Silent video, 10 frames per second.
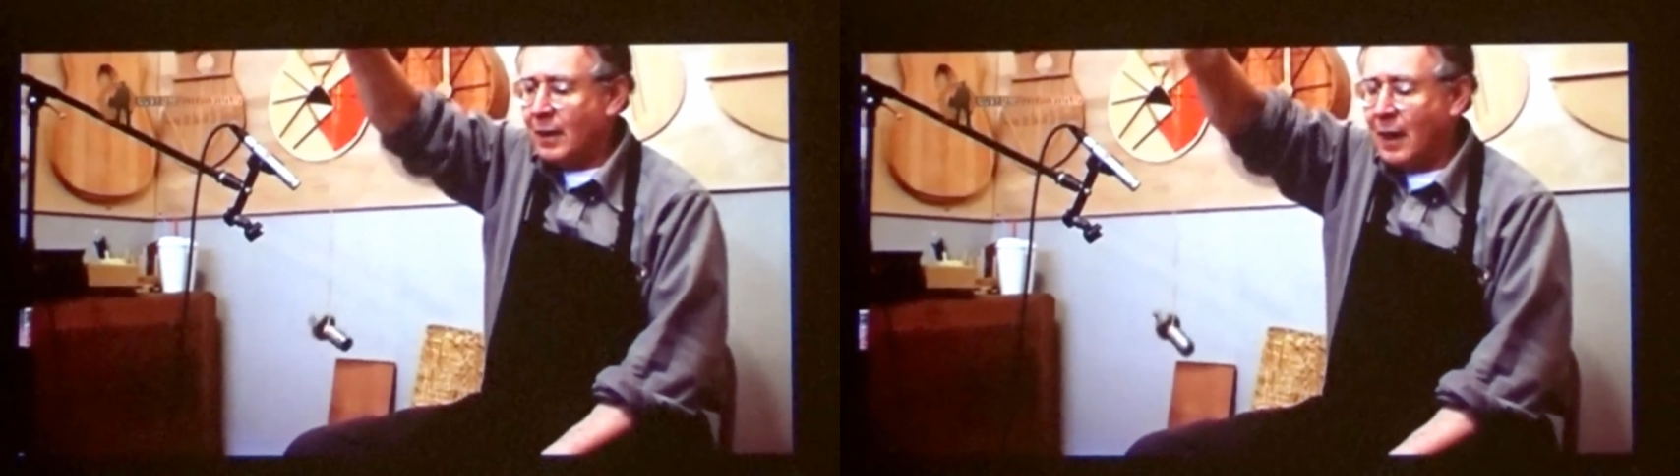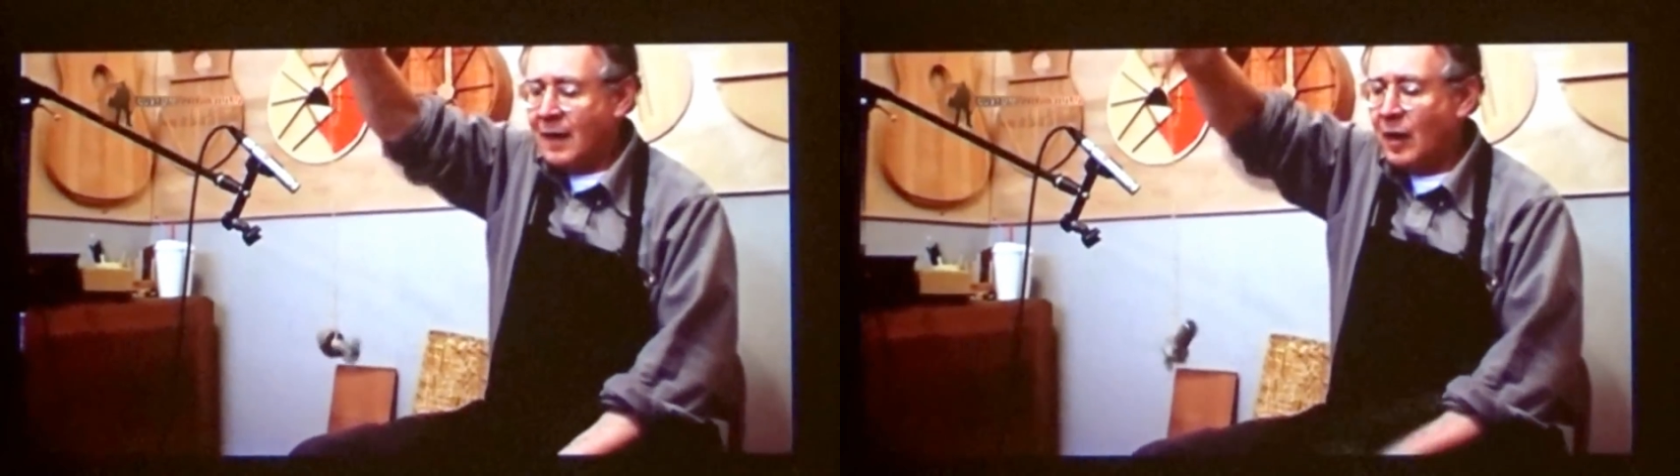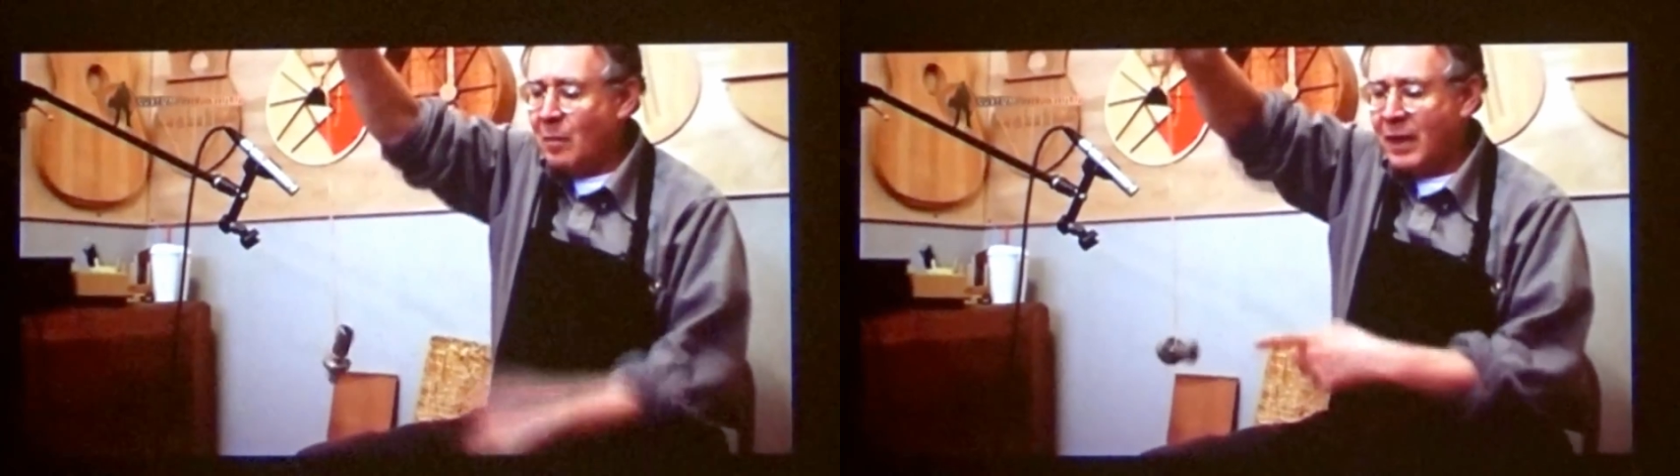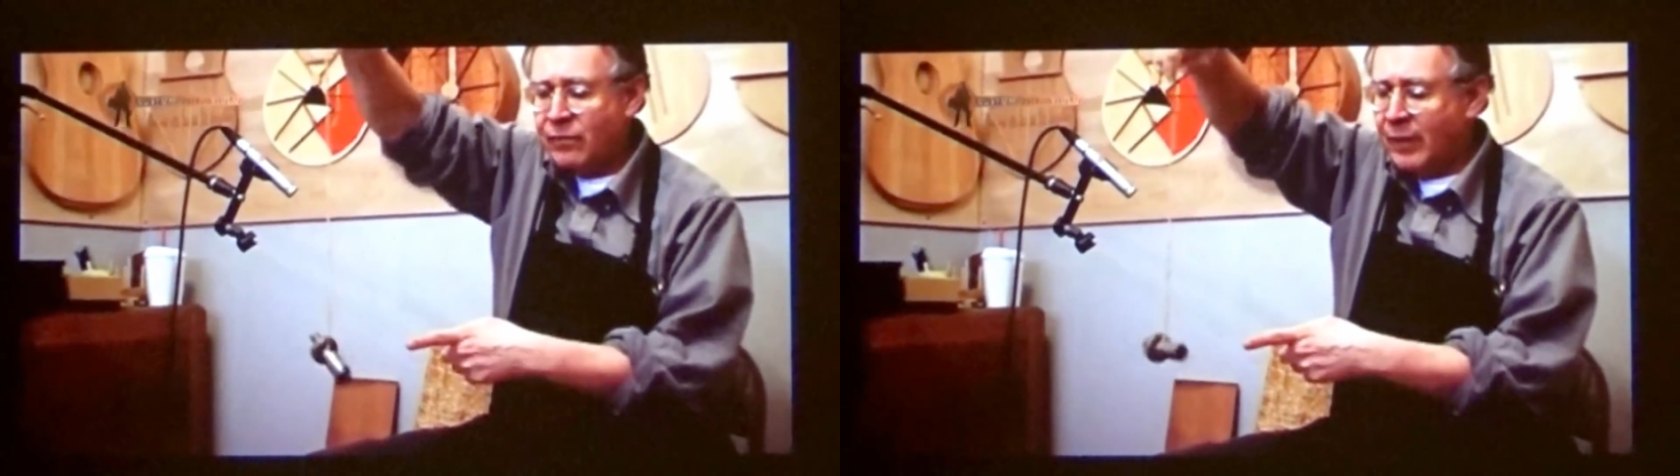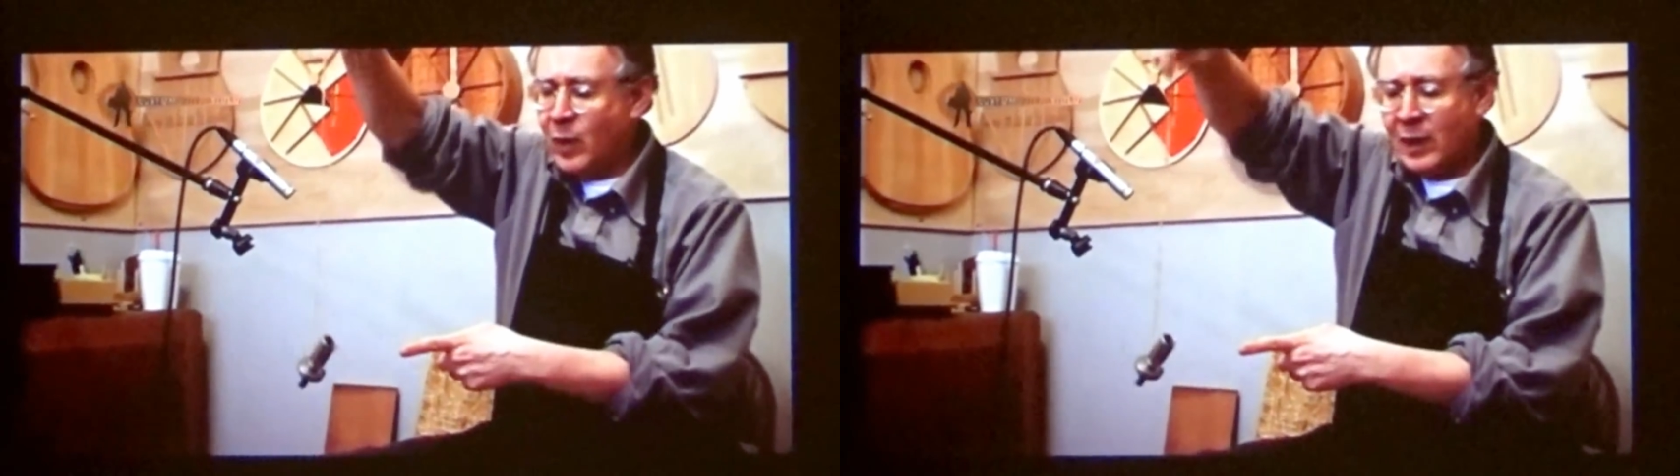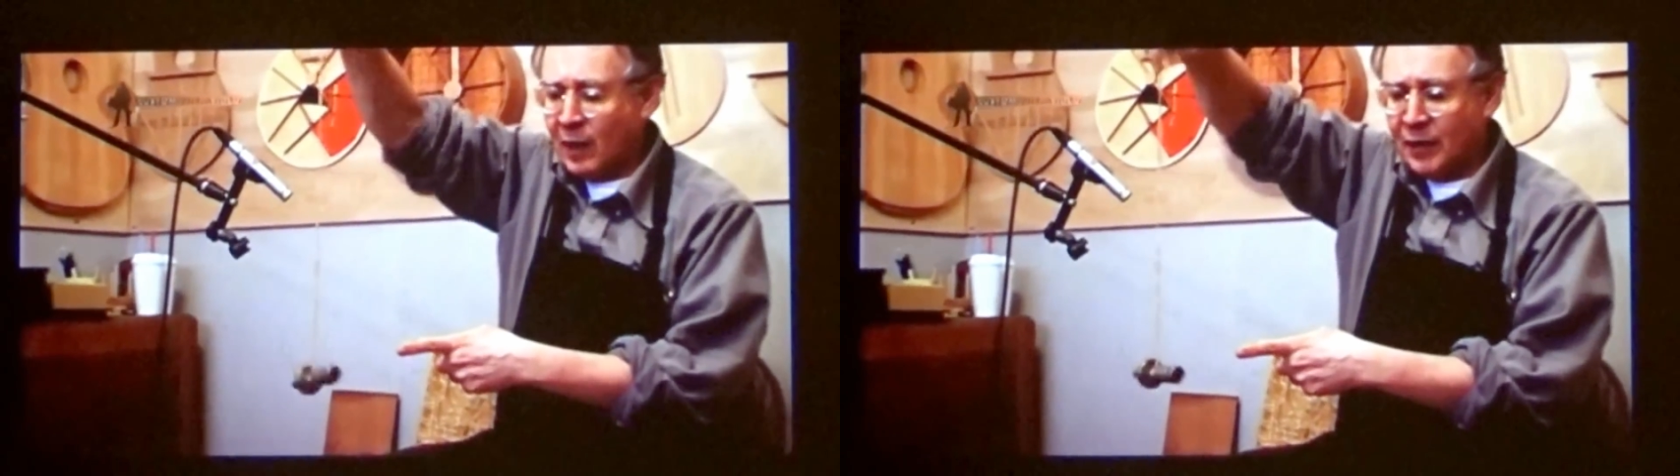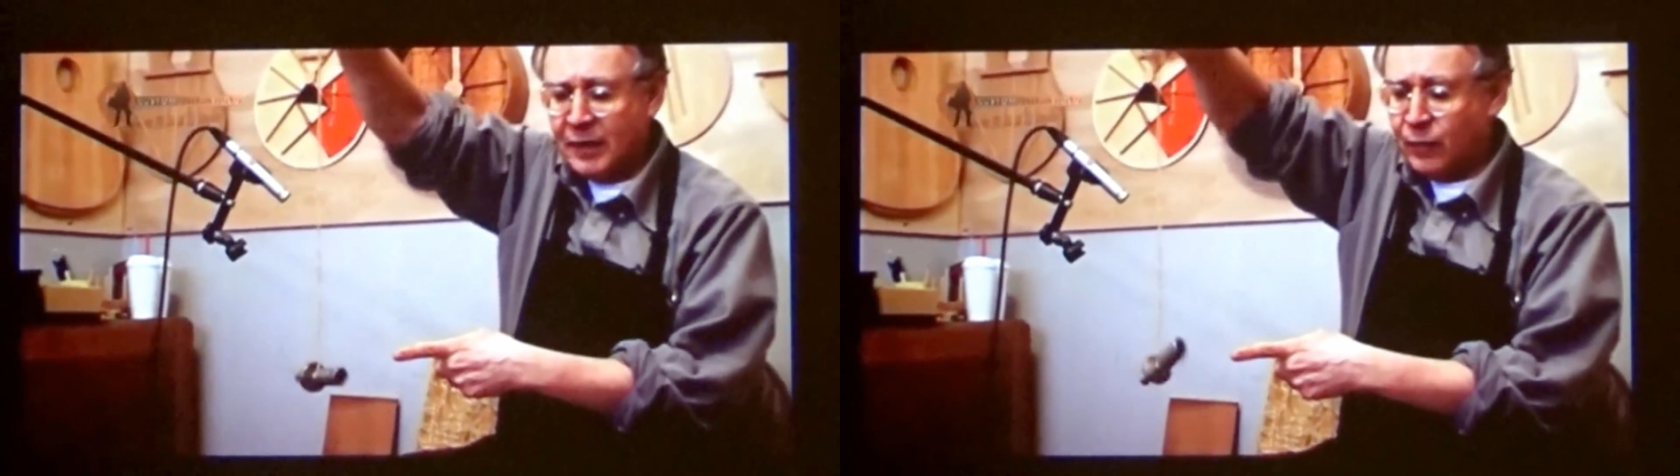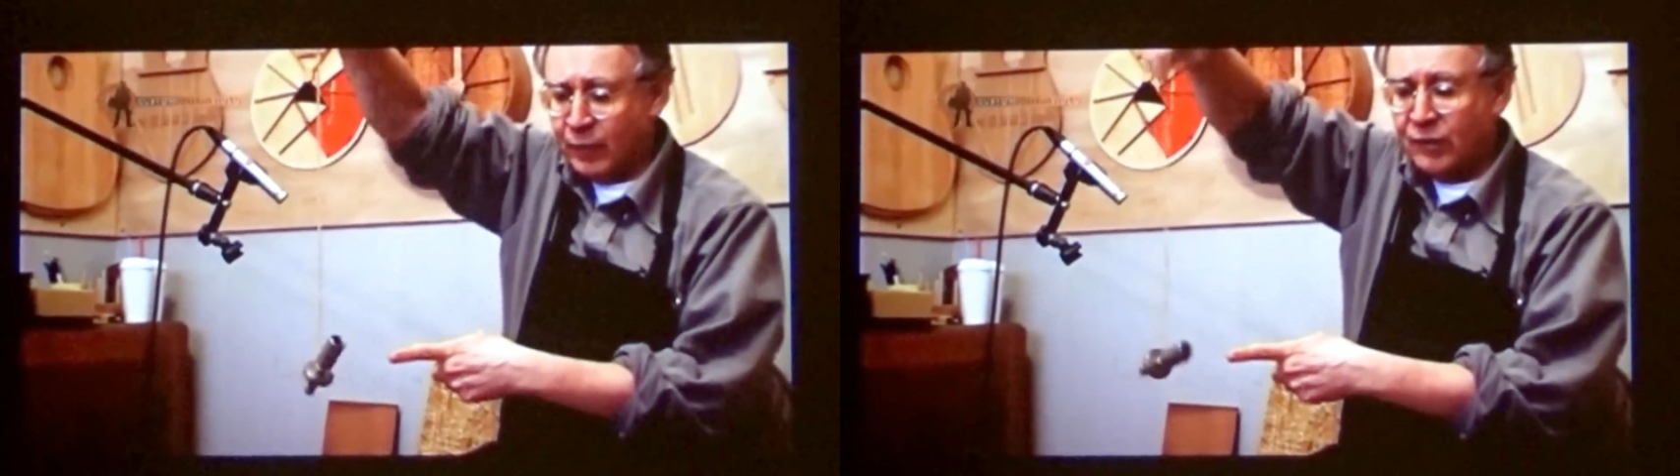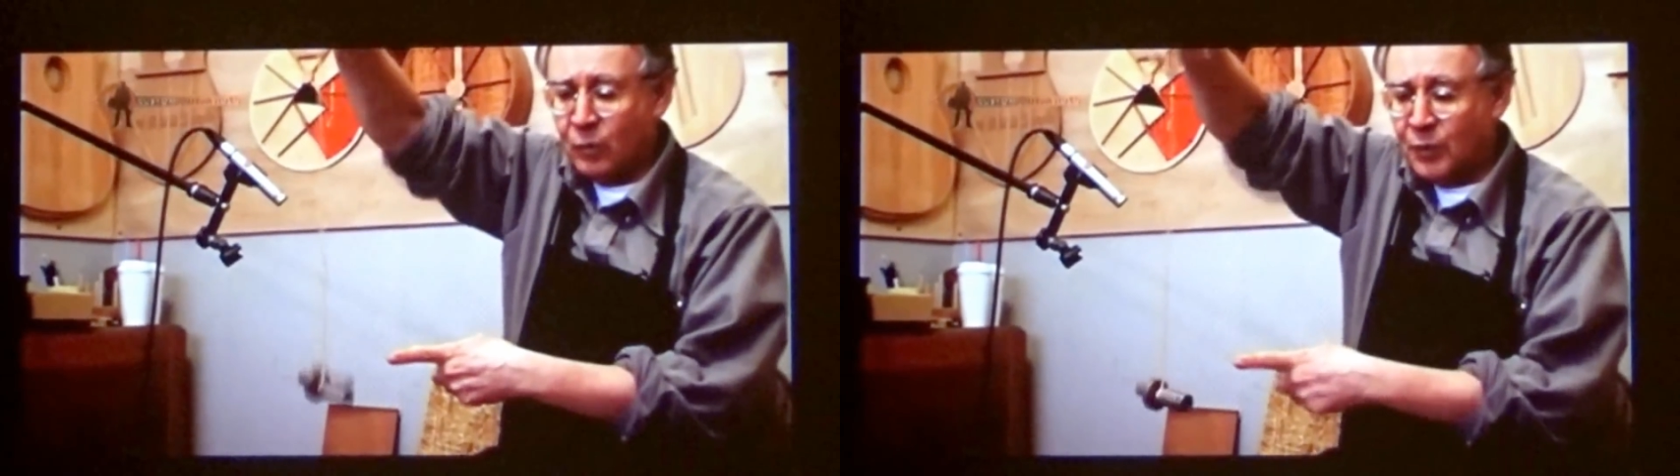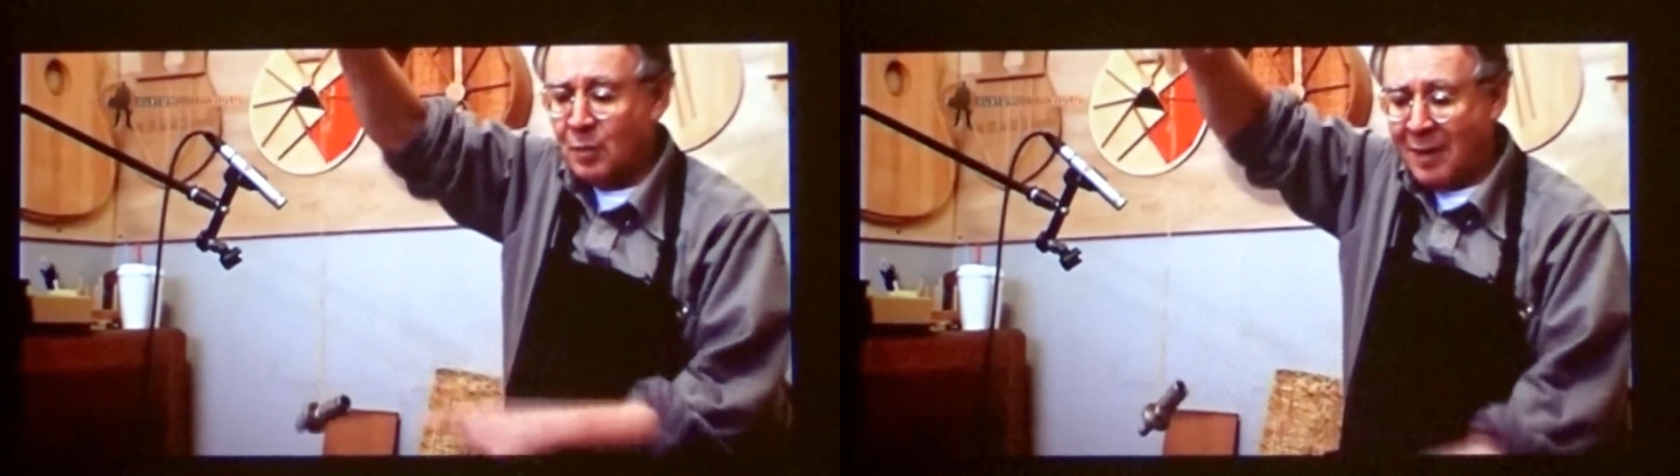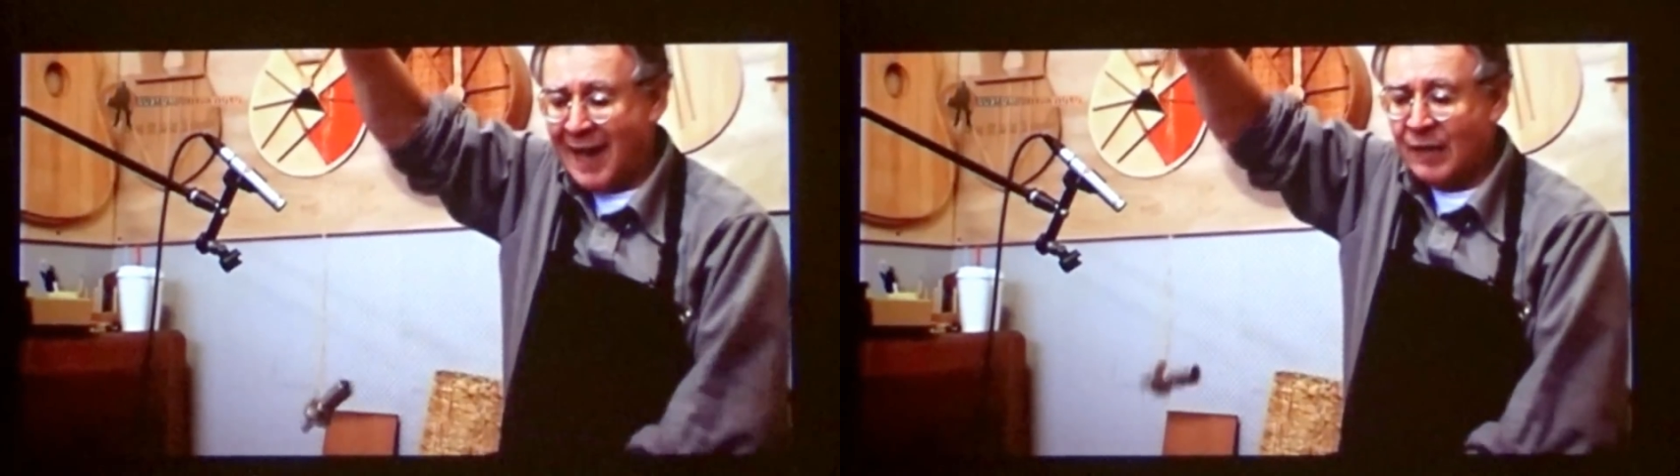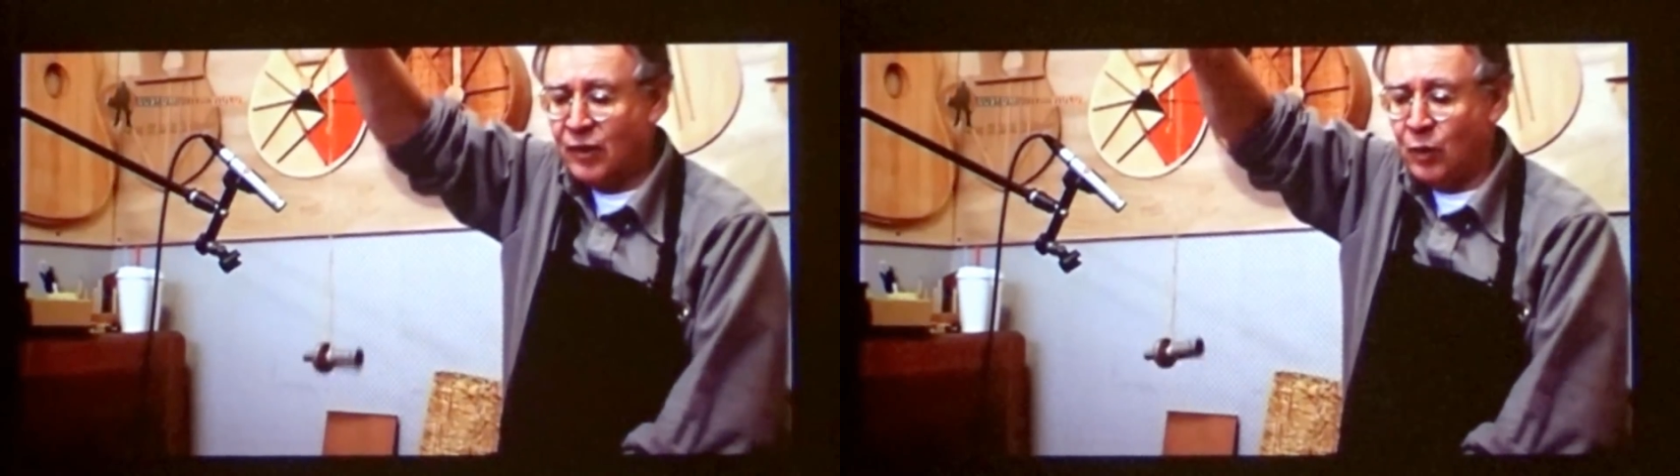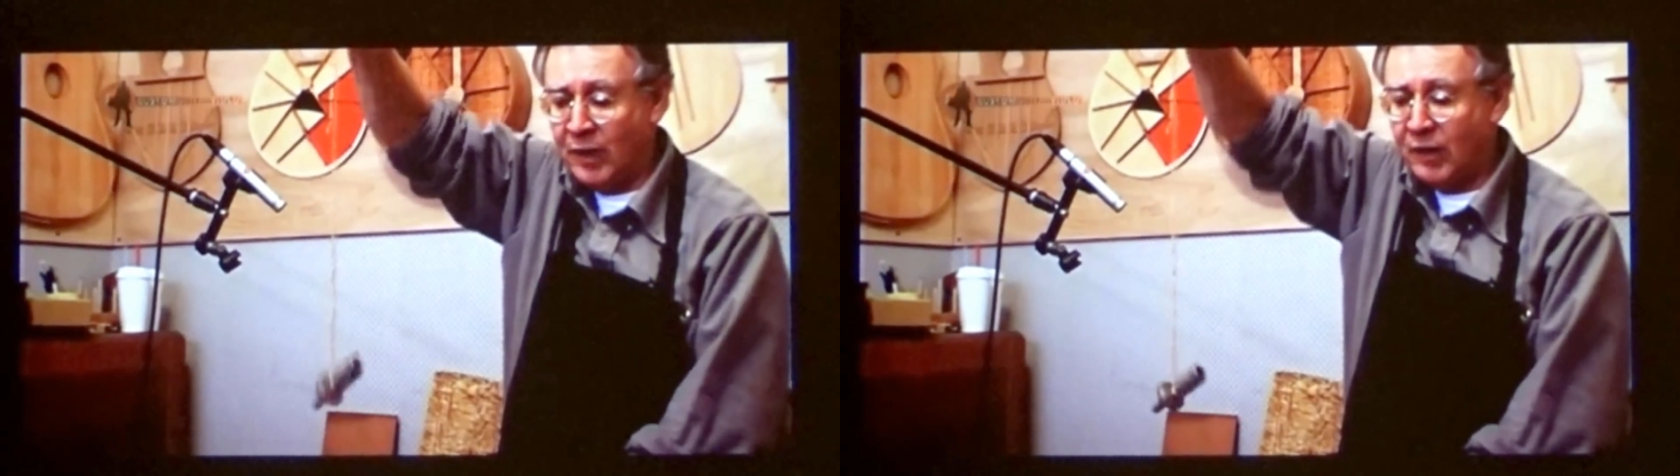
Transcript: and it'll make very little difference to what the back is doing